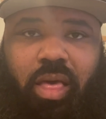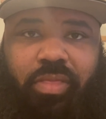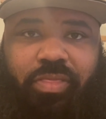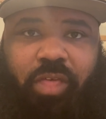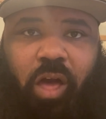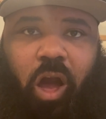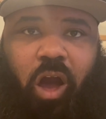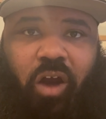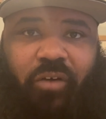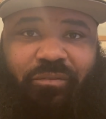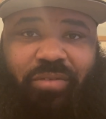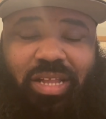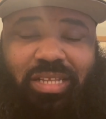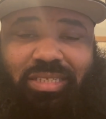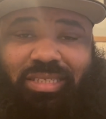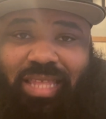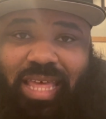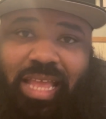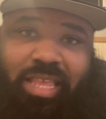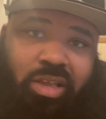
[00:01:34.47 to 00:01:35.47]
The
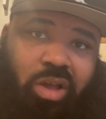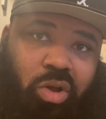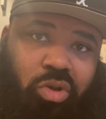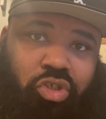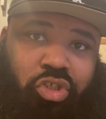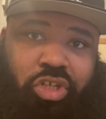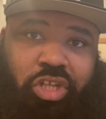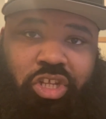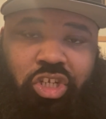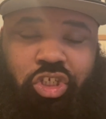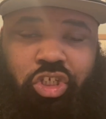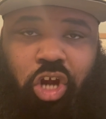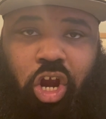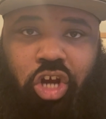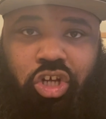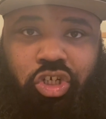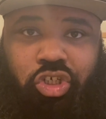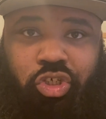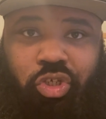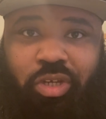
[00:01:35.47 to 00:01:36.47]
offense then goes to the
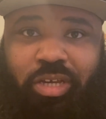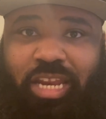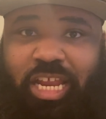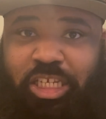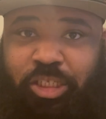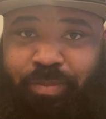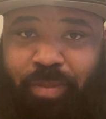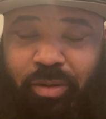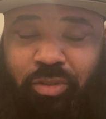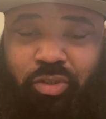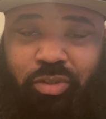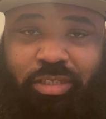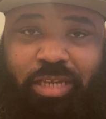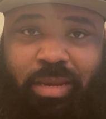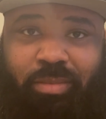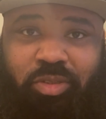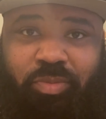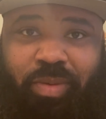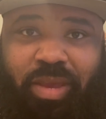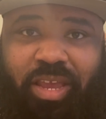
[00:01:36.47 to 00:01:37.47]
Chargers. You're looking at special
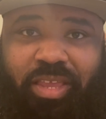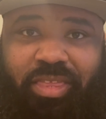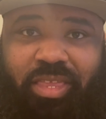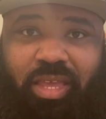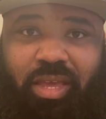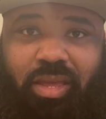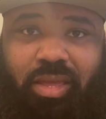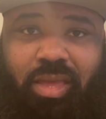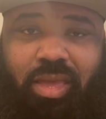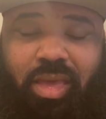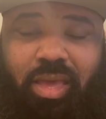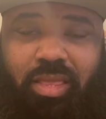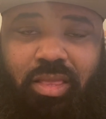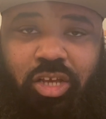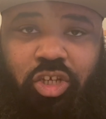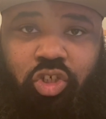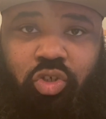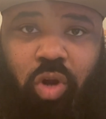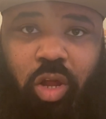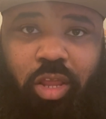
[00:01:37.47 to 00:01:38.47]
teams being the,
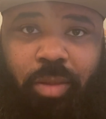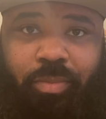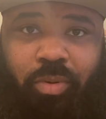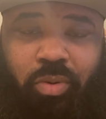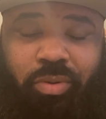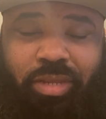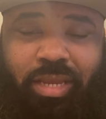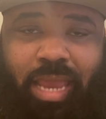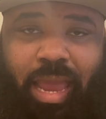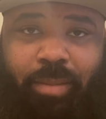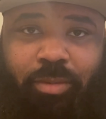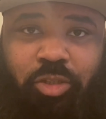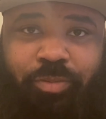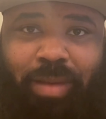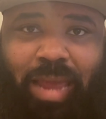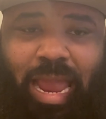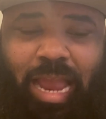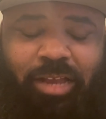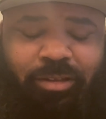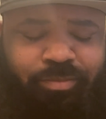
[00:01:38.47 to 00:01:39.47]
the straw that broke the camel's
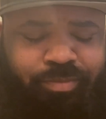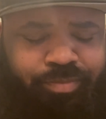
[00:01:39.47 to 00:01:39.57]
back.